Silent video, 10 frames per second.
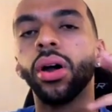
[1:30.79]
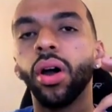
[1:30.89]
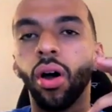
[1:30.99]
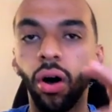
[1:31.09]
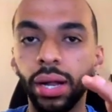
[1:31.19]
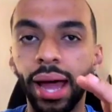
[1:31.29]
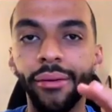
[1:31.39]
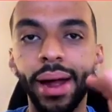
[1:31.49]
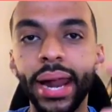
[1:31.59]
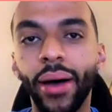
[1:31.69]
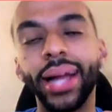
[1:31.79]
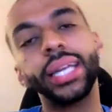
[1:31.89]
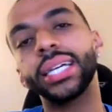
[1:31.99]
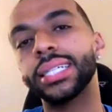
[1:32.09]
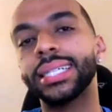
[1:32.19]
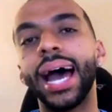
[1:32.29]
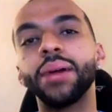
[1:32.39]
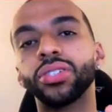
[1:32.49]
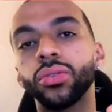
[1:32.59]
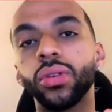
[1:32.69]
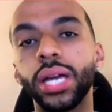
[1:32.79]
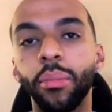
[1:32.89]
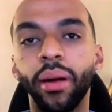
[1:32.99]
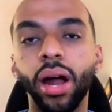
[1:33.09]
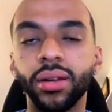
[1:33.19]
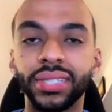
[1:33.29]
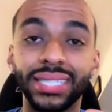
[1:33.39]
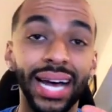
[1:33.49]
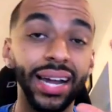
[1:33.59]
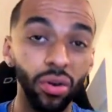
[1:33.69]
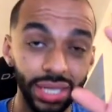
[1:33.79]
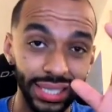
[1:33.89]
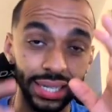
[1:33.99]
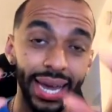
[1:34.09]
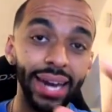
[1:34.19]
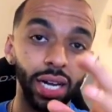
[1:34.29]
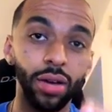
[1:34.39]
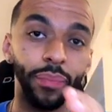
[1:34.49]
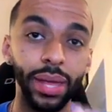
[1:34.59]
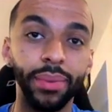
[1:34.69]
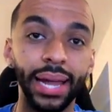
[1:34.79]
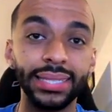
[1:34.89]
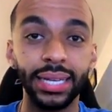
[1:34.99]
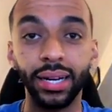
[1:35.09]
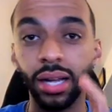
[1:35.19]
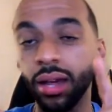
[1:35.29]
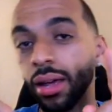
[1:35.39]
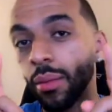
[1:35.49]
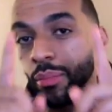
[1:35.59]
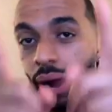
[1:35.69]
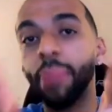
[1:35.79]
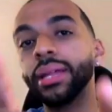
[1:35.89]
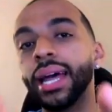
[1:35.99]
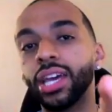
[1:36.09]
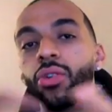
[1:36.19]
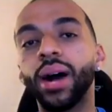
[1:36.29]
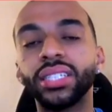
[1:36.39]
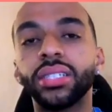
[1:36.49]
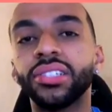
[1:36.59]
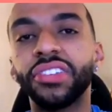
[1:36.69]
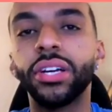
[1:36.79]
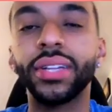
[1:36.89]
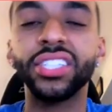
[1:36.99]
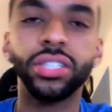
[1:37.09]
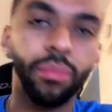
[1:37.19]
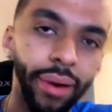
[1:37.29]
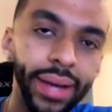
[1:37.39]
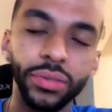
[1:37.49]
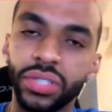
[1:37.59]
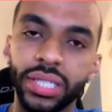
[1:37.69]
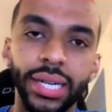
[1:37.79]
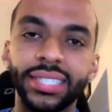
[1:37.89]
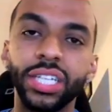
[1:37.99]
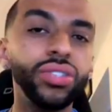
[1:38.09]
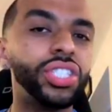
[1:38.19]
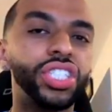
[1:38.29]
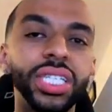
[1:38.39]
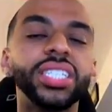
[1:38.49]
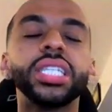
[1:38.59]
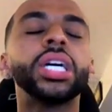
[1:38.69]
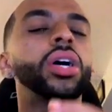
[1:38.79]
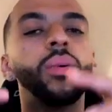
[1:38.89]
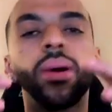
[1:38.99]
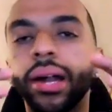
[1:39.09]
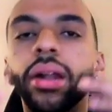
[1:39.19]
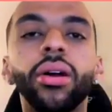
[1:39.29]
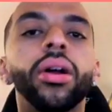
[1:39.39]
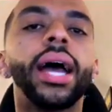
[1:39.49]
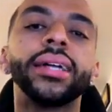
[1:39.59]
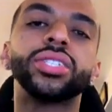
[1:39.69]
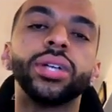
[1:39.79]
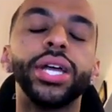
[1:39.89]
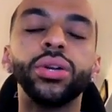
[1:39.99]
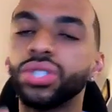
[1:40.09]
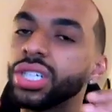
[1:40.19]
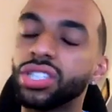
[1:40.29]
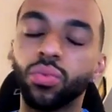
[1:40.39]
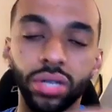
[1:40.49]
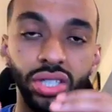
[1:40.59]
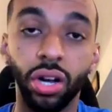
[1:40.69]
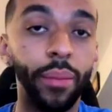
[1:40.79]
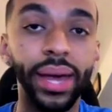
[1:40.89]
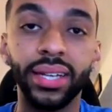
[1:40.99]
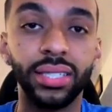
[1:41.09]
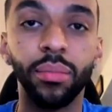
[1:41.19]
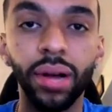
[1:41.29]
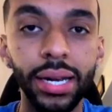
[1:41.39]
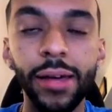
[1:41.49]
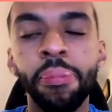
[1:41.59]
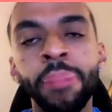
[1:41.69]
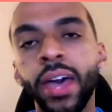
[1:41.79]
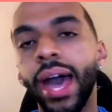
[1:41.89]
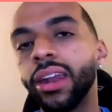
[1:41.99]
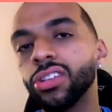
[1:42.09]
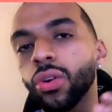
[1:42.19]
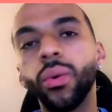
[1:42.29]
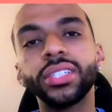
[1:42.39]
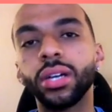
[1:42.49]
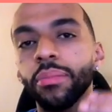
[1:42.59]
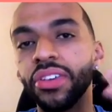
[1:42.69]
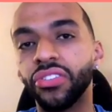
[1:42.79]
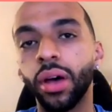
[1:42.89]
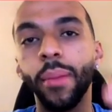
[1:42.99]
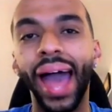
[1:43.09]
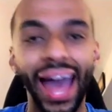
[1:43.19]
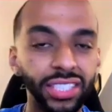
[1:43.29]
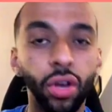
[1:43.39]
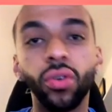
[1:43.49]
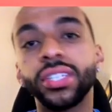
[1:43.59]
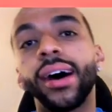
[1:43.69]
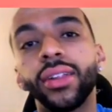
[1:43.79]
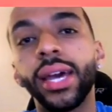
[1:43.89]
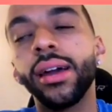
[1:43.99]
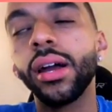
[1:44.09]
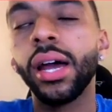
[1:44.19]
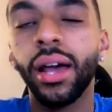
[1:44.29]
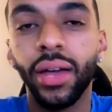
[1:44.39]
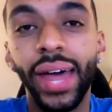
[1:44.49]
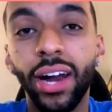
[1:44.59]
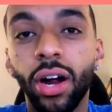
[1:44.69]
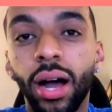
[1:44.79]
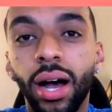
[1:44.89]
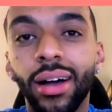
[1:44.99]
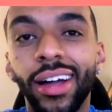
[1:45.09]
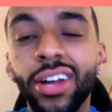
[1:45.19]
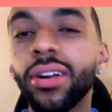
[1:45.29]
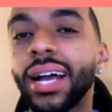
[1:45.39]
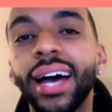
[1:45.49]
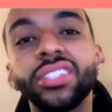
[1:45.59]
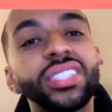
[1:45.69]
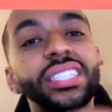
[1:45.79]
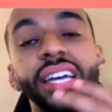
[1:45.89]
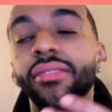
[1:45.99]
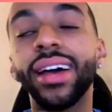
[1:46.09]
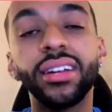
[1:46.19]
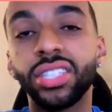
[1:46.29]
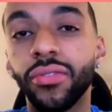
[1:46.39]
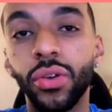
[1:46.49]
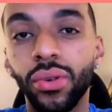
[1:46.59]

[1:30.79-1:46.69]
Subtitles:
online right now. I think it is absolutely imperative because I know there's a lot of good people out there, probably like you watching this video, that you're brand new to this and you just want to learn how to trade. You just want to start making some money, and there's always going to be some assholes out there that are here to kind of just take advantage of you.